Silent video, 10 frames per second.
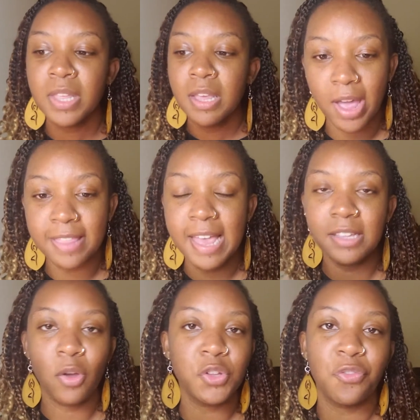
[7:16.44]
And that
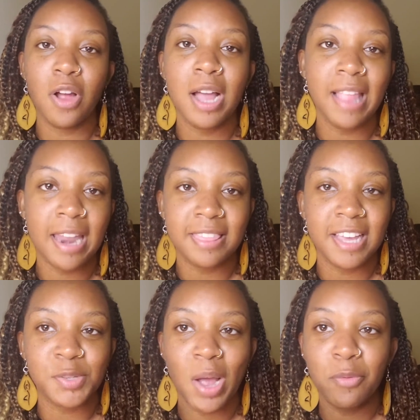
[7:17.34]
goes for a lot of
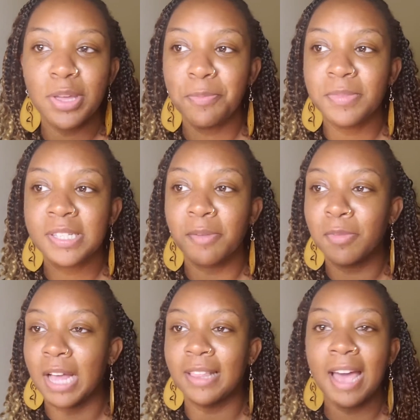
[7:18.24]
things, right?
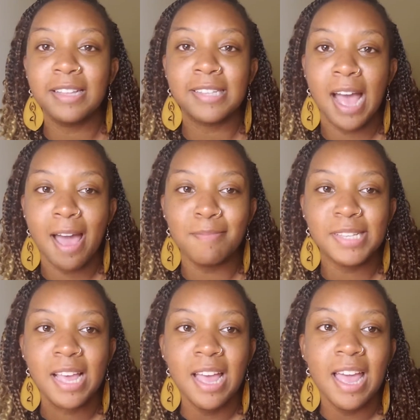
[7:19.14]
A lot of times
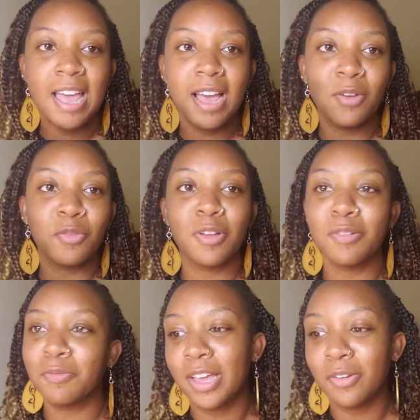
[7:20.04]

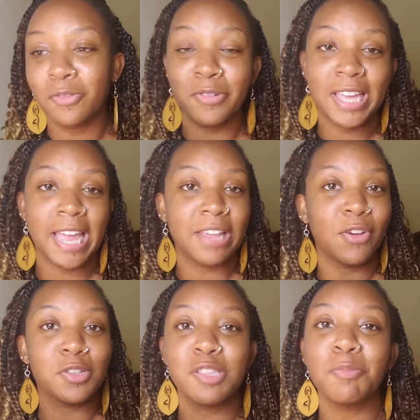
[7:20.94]
we can't even
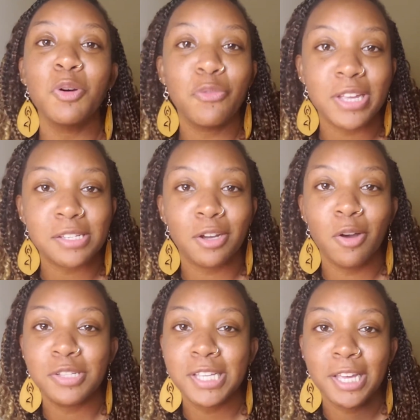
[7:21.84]
go to the movies or
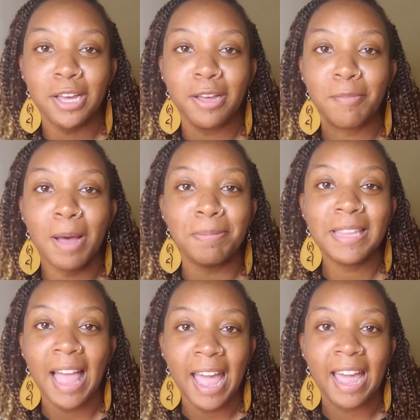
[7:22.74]
go see a
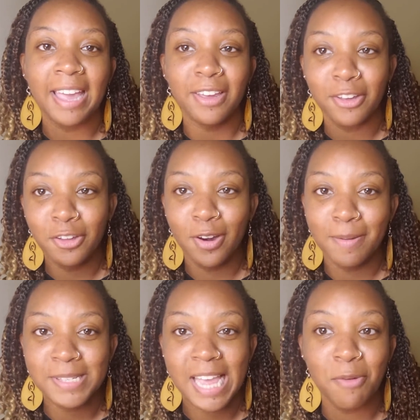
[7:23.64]
play, you know what
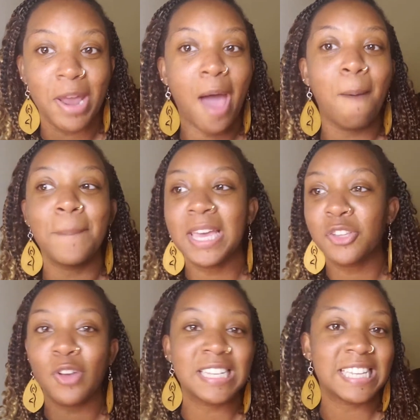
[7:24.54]
I'm saying, without being
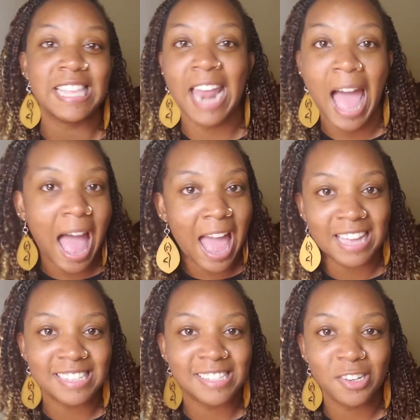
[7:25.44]
dressed to the
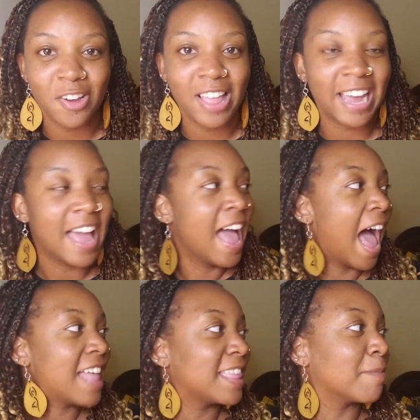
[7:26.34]
nines. Like
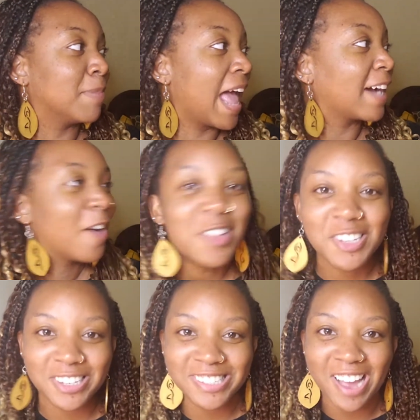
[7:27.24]
I think Black
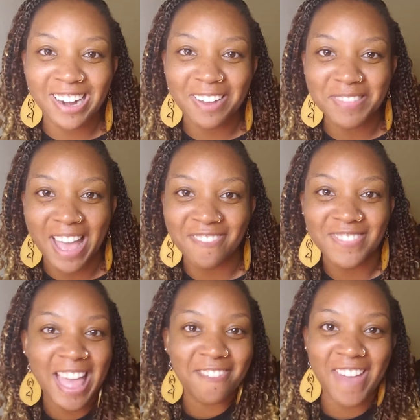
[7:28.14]
culture started up
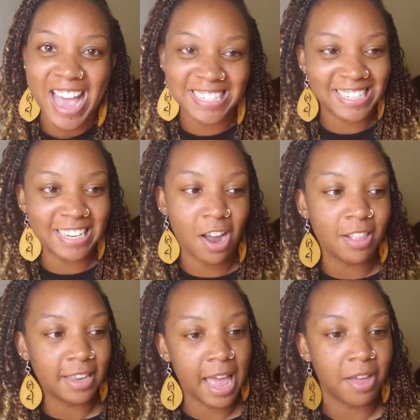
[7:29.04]
that fashion and
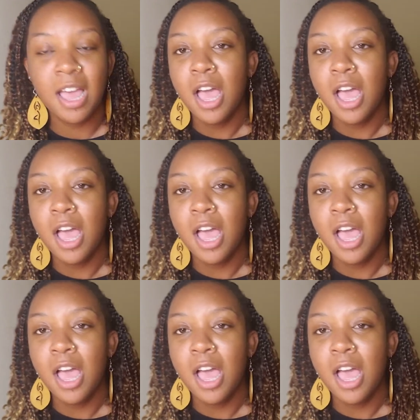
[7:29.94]
all of that.